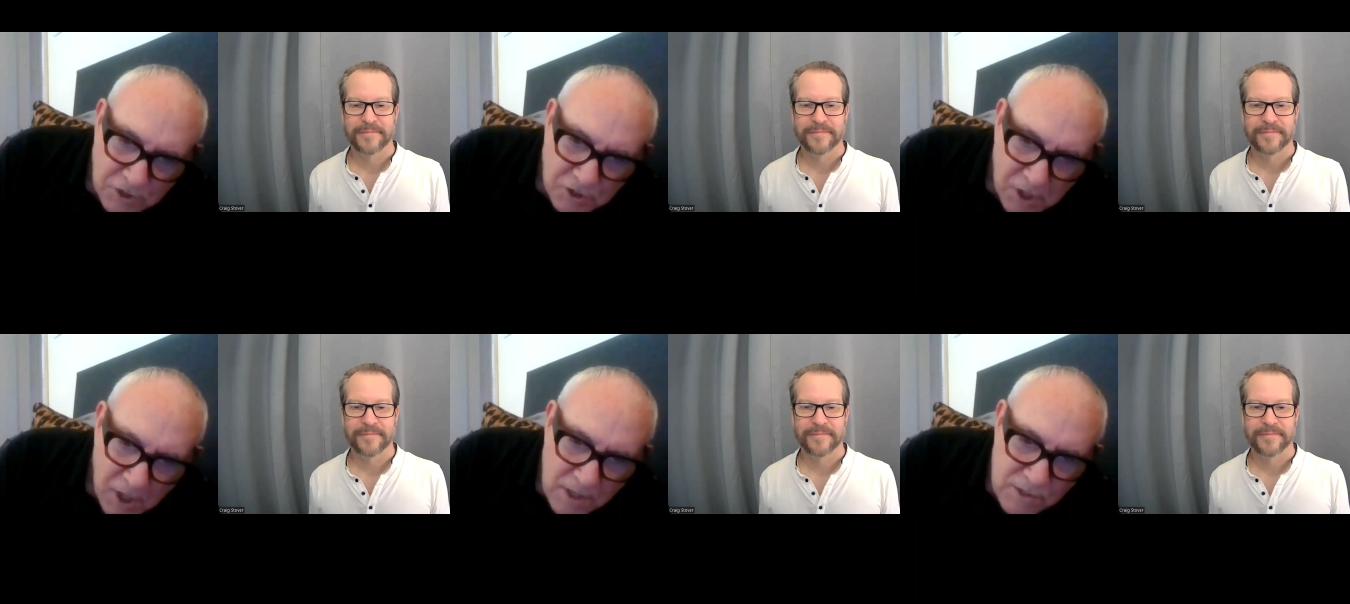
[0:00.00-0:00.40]

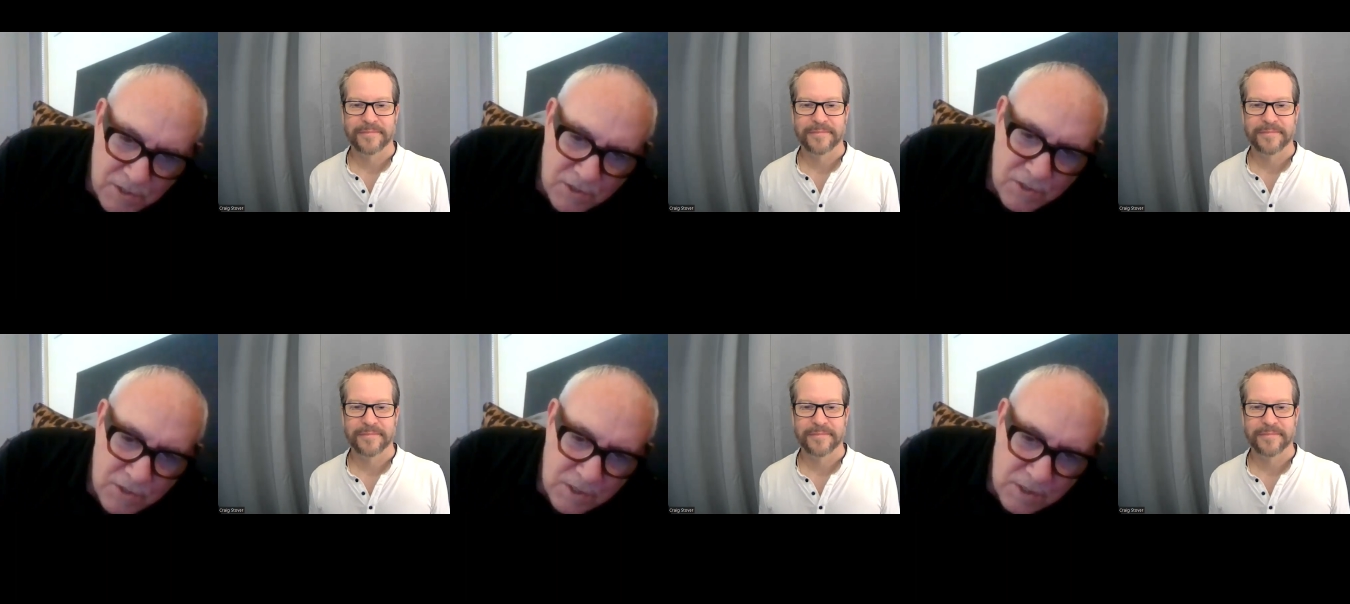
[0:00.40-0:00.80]

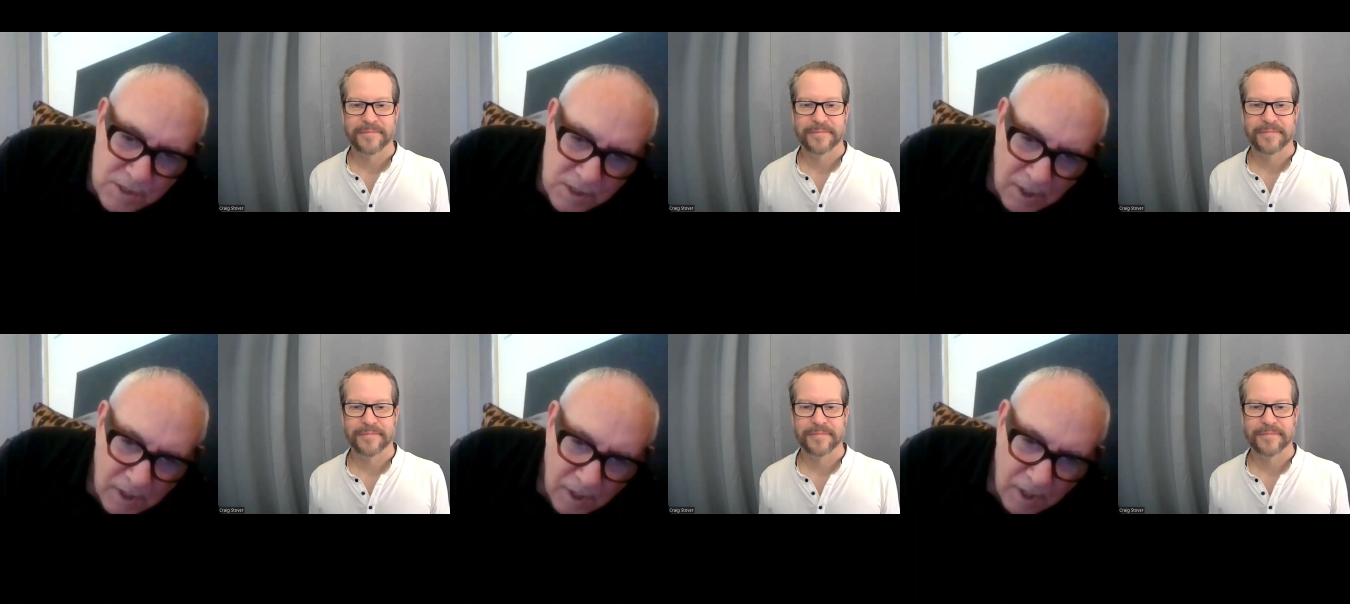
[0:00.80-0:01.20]

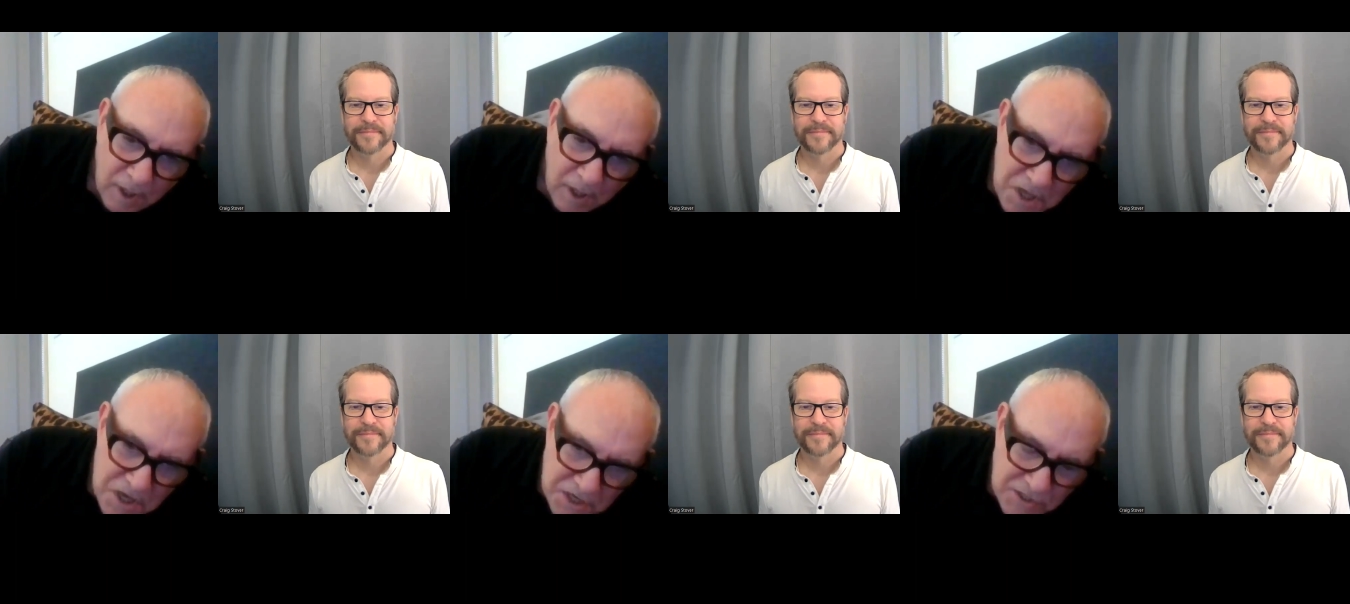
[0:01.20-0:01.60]
Speaker 1: just
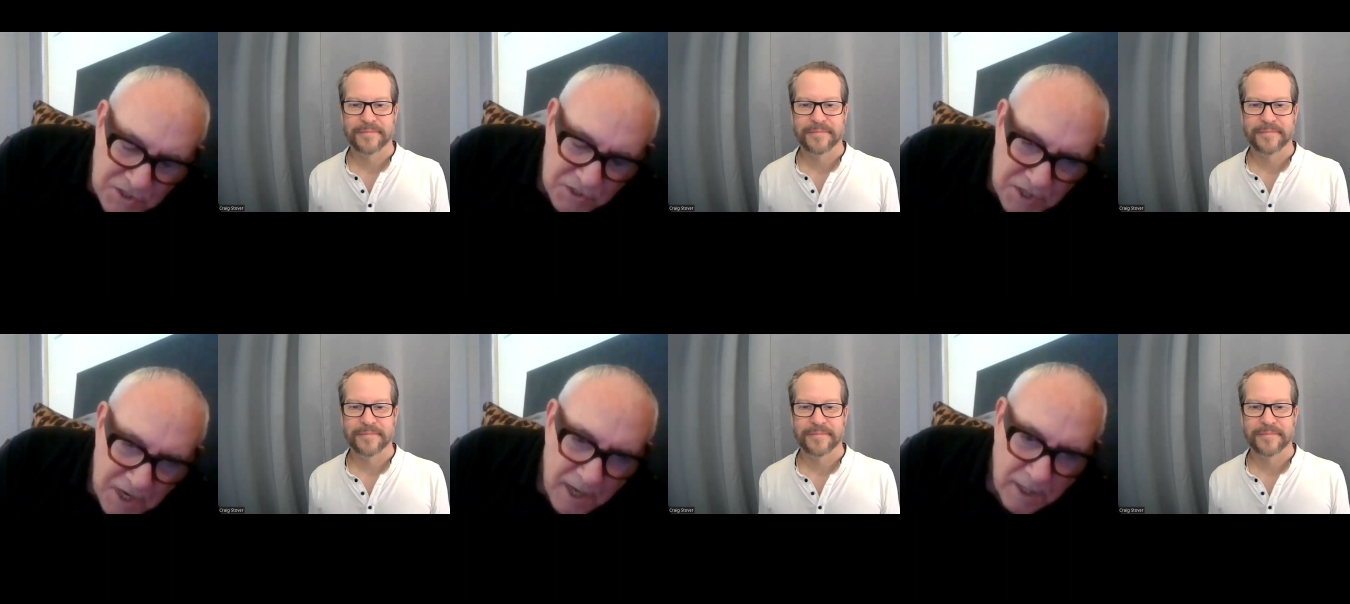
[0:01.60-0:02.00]
an
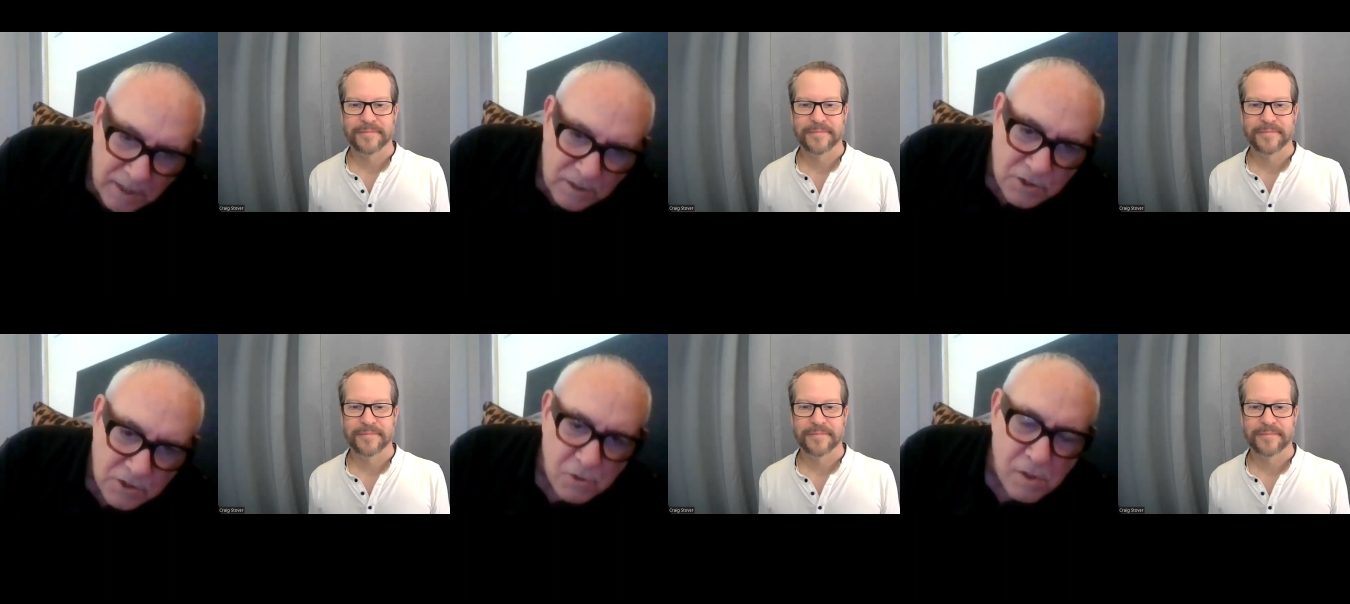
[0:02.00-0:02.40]

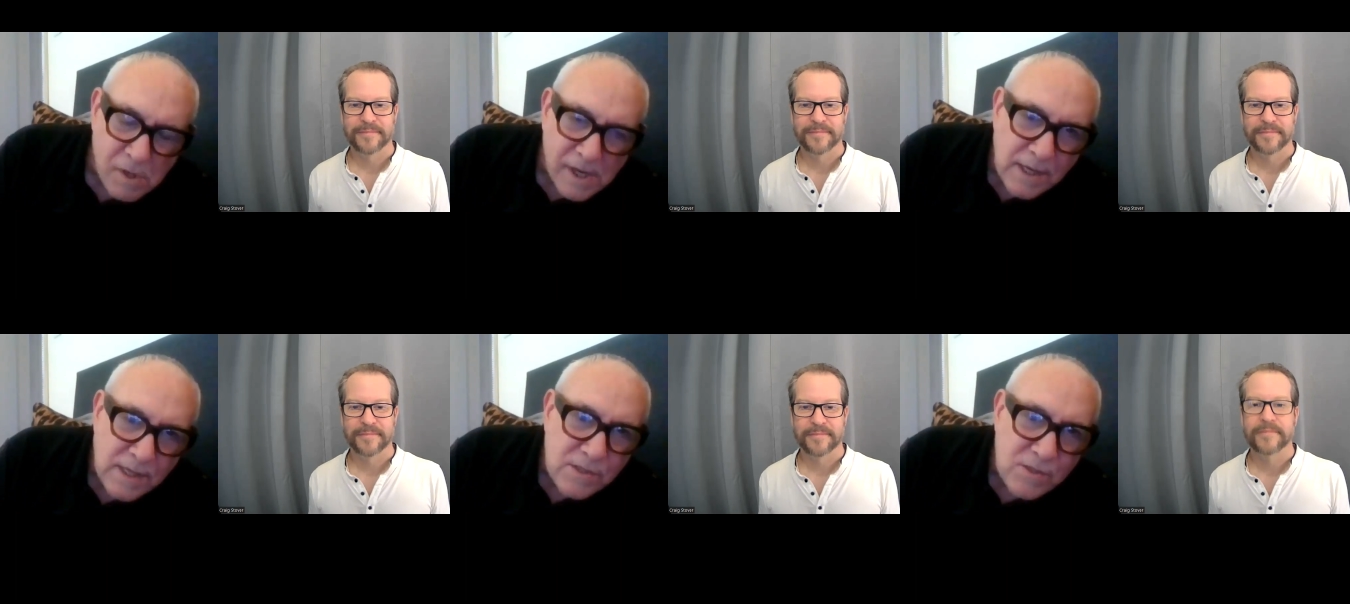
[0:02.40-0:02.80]
aesthetic
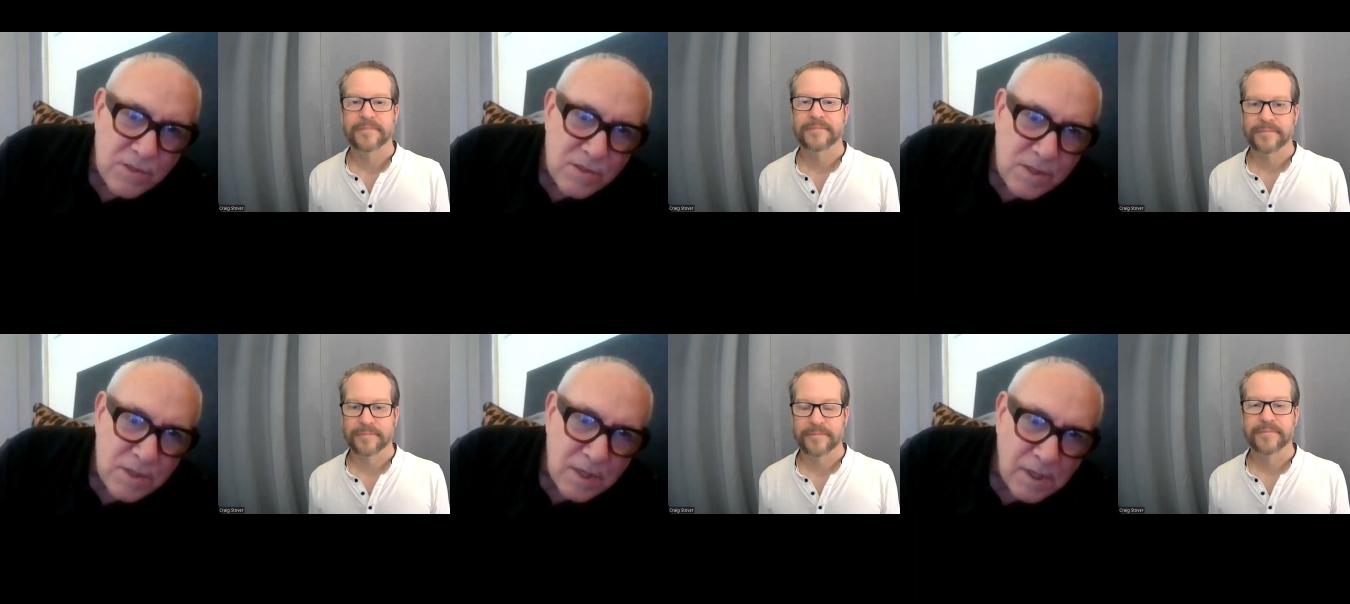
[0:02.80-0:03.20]

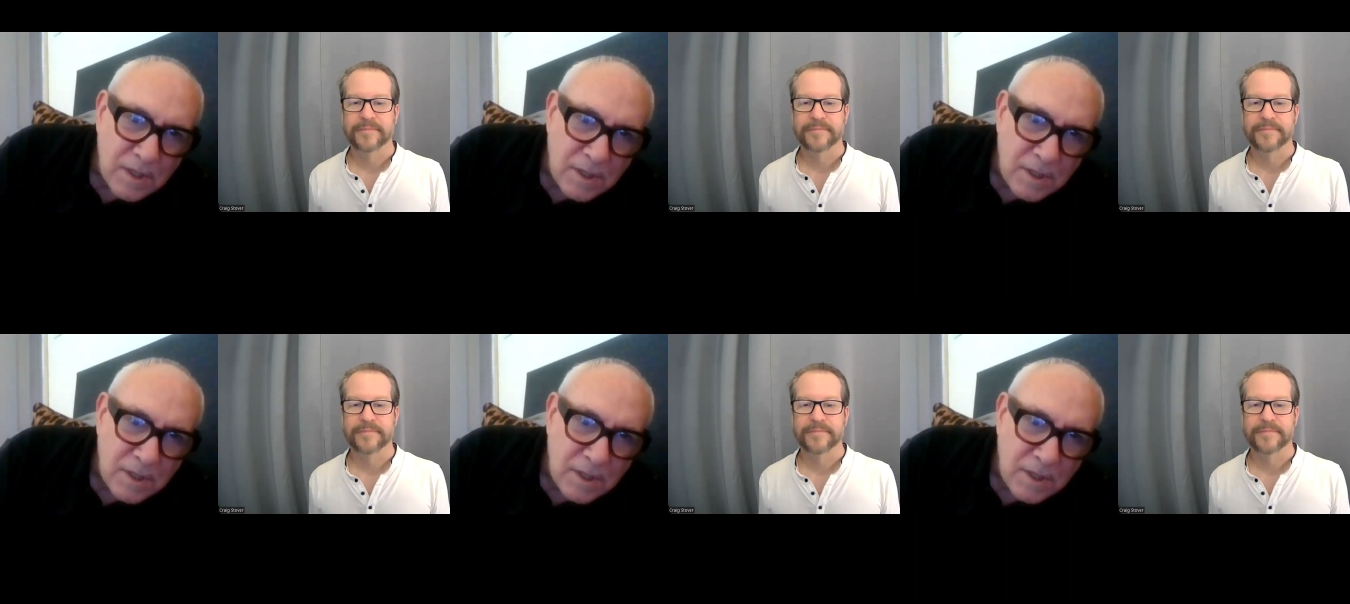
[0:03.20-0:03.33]
choice.